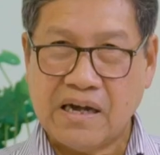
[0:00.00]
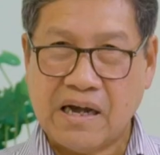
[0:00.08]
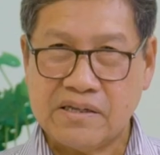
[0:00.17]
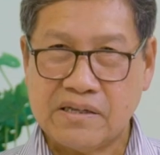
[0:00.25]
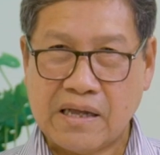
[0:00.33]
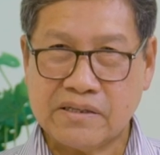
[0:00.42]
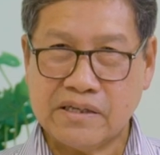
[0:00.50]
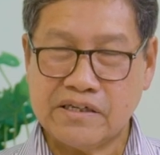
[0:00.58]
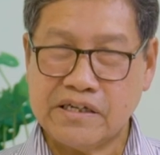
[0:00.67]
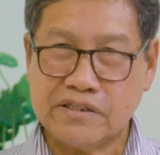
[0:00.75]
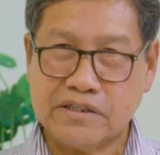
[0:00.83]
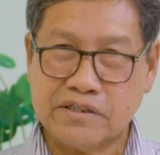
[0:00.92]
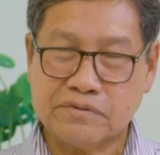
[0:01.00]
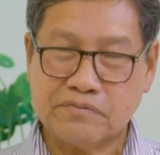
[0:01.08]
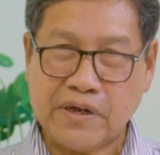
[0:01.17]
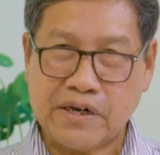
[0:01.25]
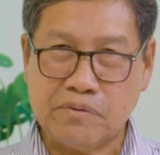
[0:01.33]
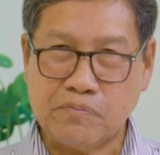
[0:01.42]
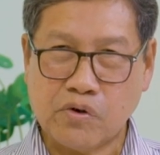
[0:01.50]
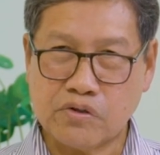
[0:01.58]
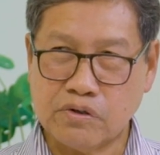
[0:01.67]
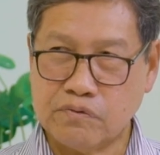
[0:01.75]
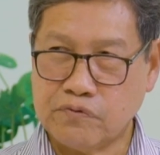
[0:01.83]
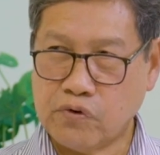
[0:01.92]
I think this is very
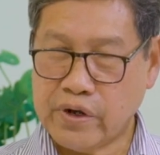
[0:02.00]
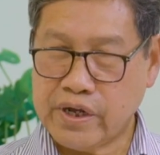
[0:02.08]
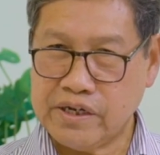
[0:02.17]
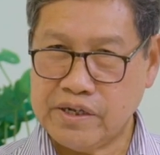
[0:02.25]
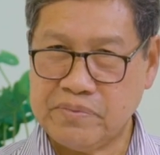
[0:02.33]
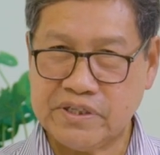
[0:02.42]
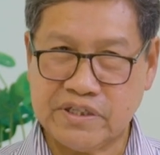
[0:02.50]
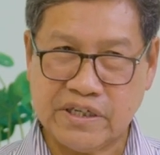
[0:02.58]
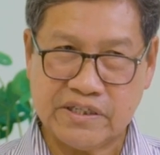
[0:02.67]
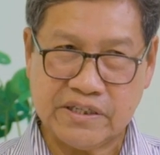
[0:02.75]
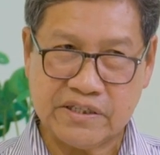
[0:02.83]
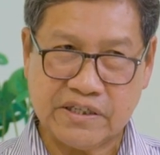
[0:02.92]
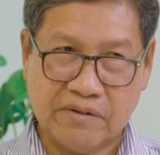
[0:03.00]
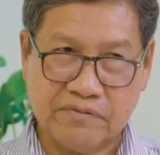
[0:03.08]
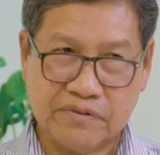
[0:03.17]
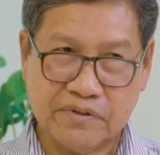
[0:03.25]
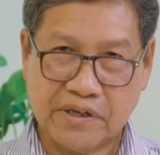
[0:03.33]
important for any business itself.